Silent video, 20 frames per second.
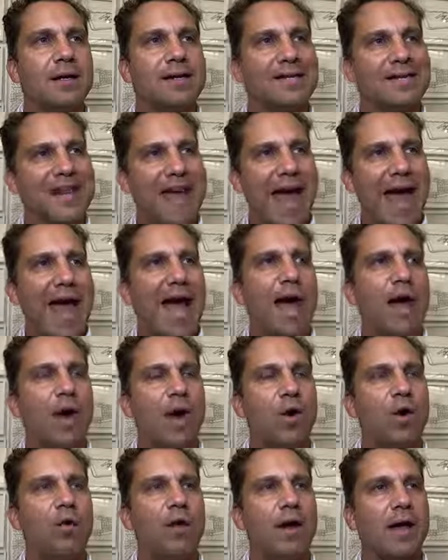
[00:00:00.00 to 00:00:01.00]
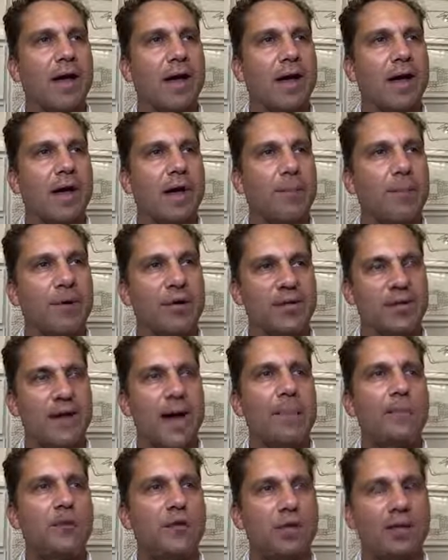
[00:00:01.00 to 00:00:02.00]
now a
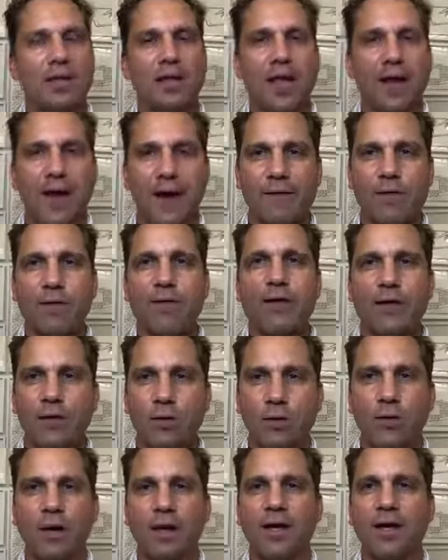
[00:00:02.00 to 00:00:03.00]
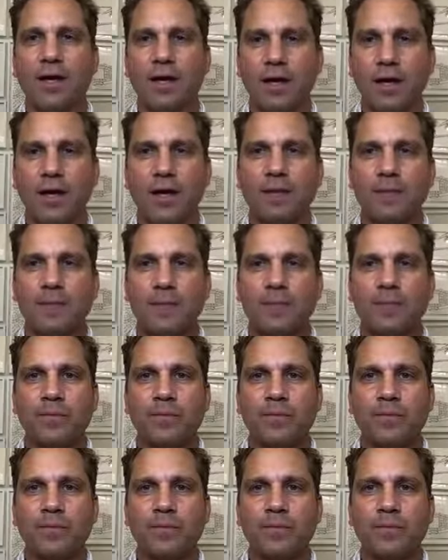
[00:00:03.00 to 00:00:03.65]
perception that everybody's working